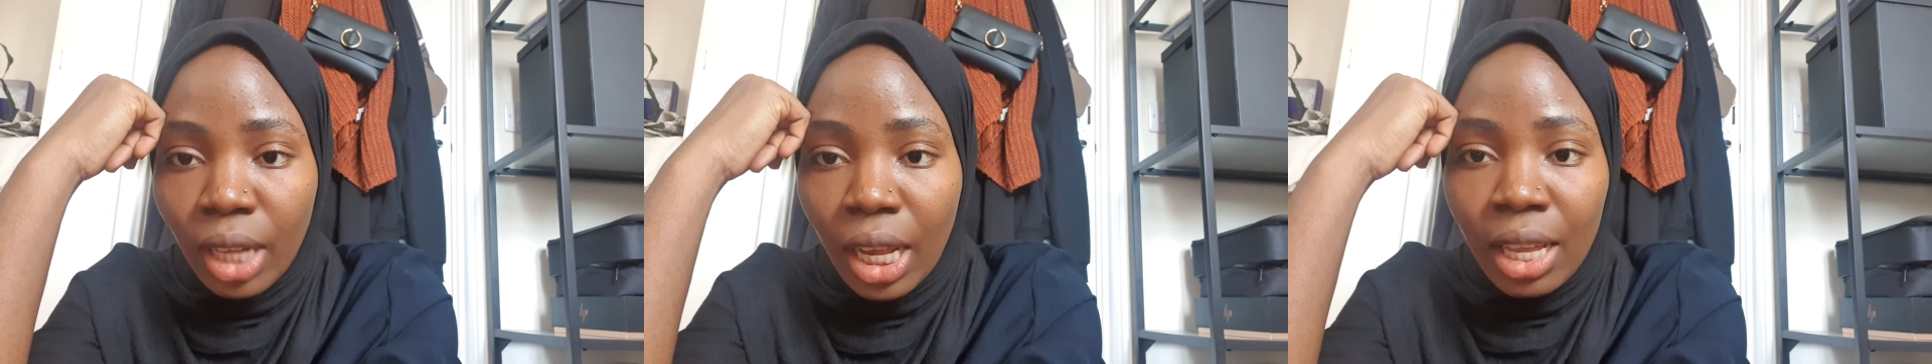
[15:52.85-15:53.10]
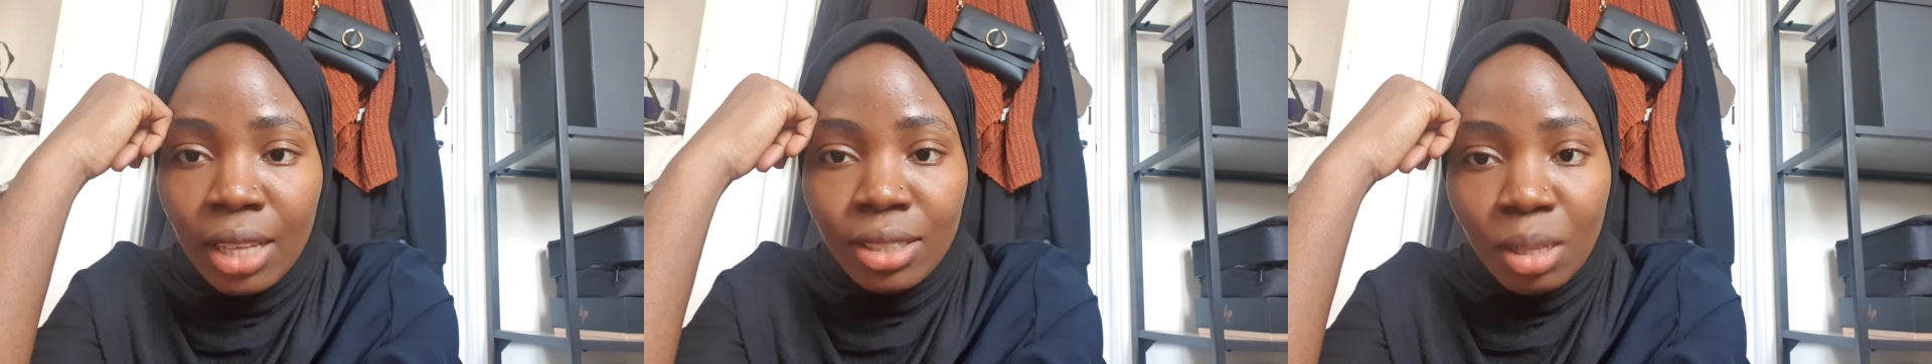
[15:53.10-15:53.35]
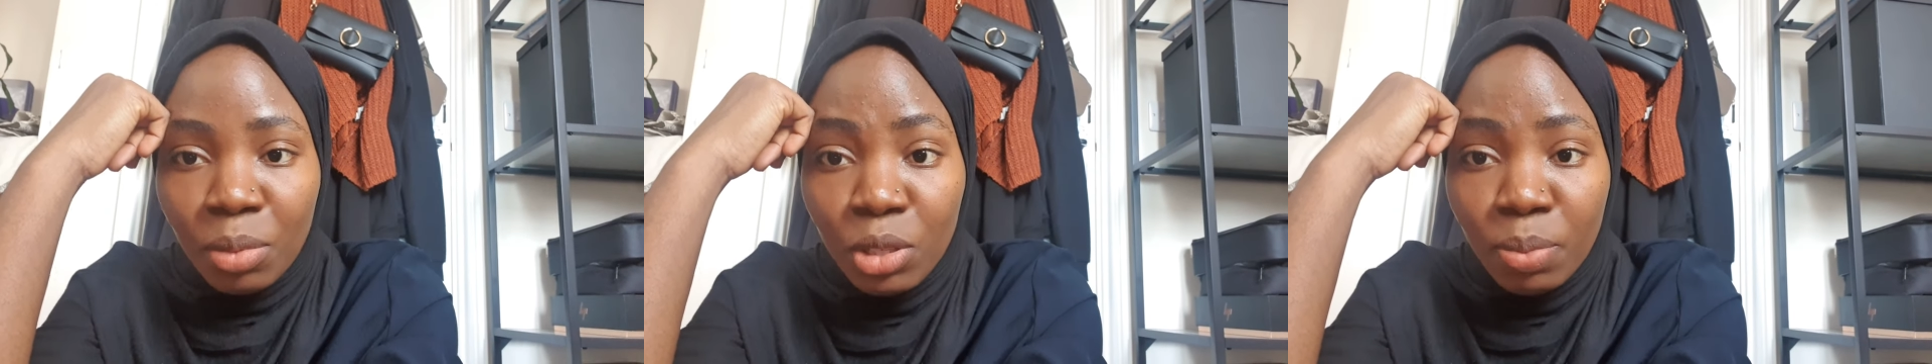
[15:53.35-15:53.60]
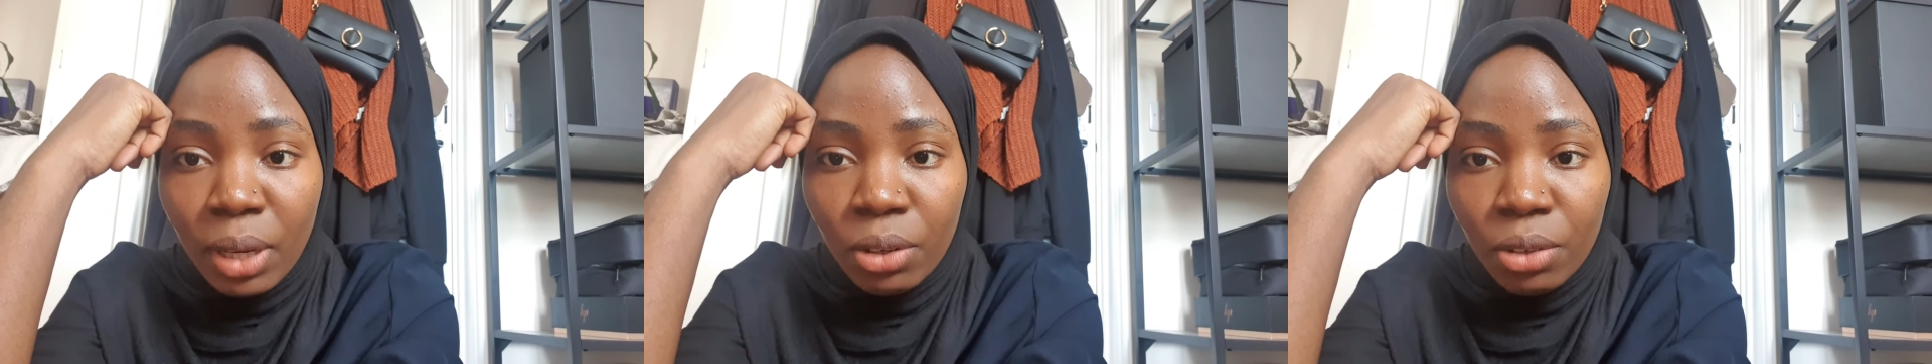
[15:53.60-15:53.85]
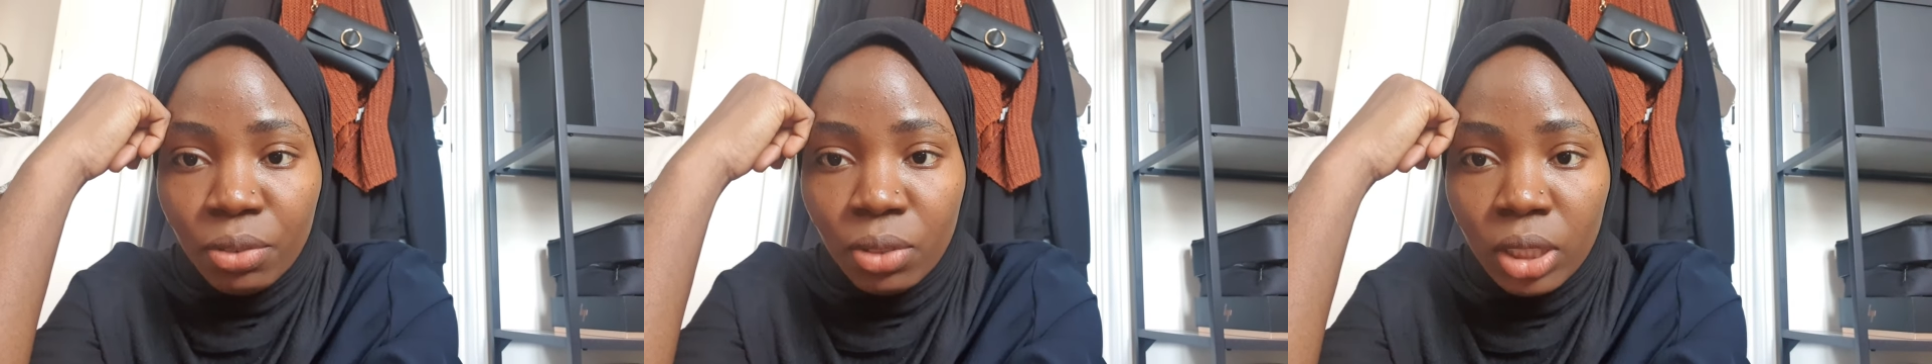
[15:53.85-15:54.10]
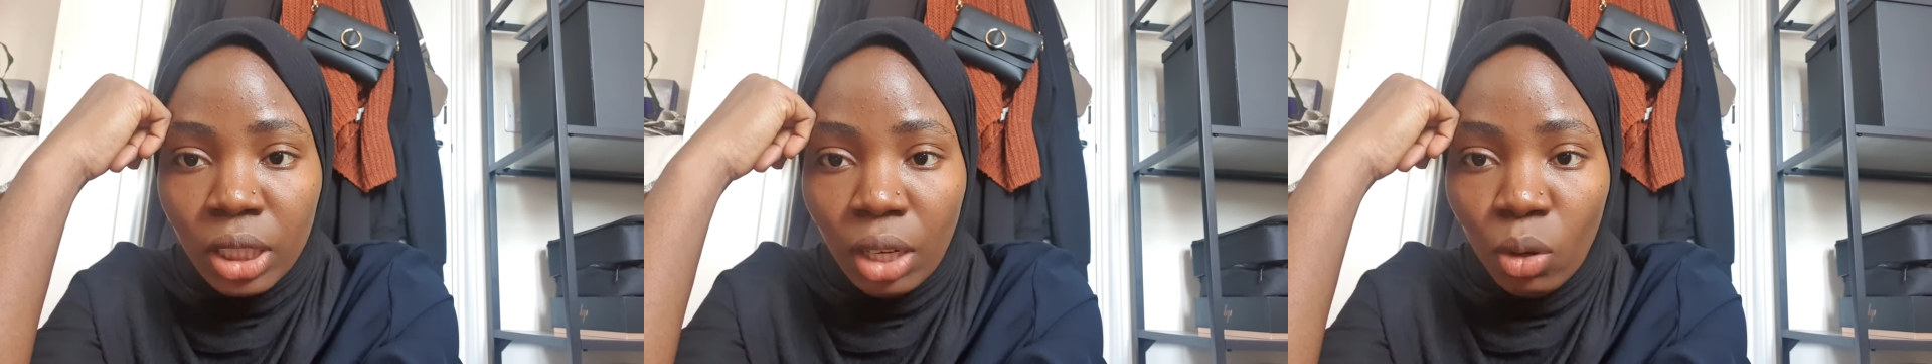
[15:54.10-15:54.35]
So I'm going to pack all of
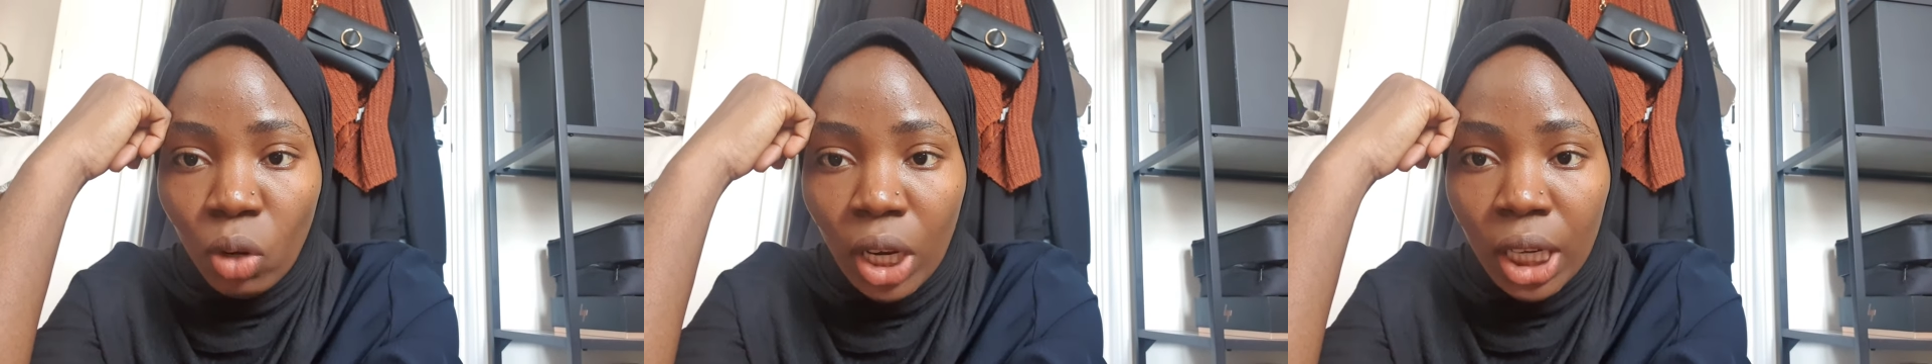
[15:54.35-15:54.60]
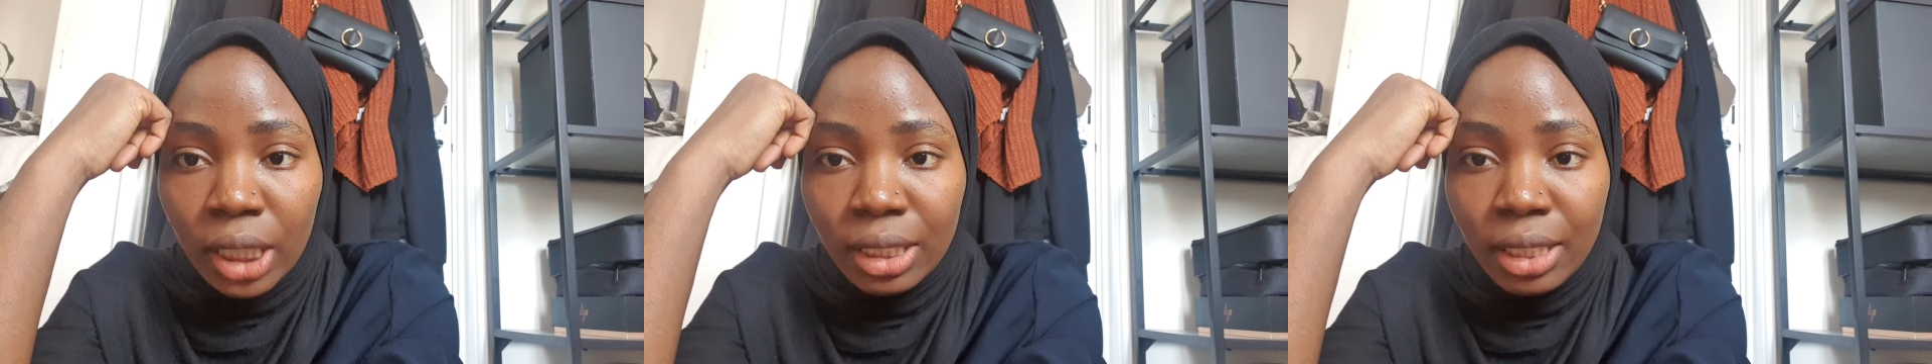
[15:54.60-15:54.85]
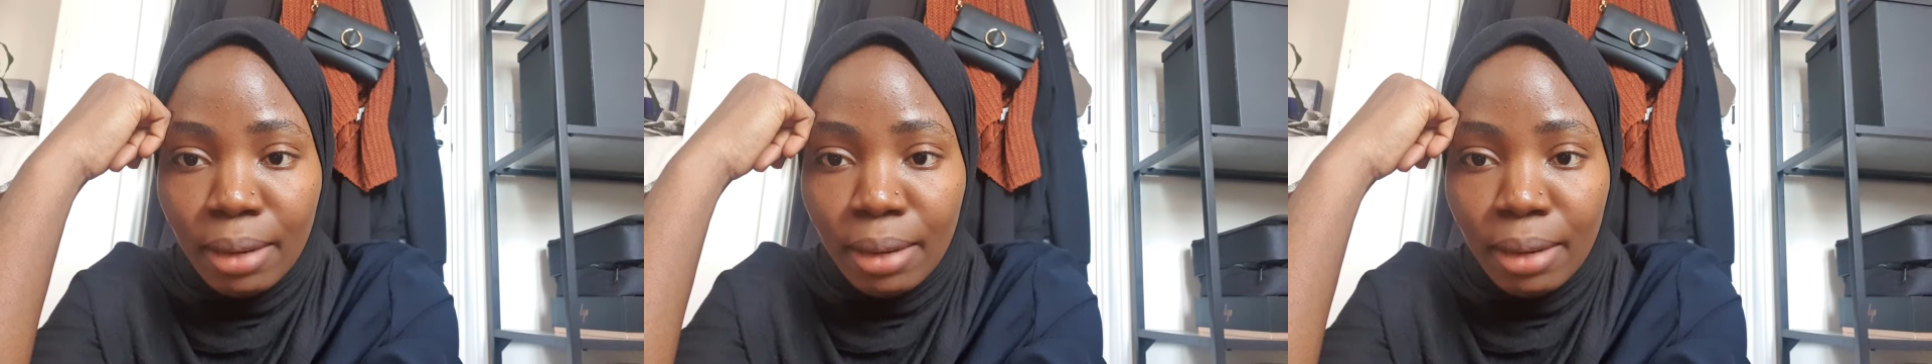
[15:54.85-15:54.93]
this now, and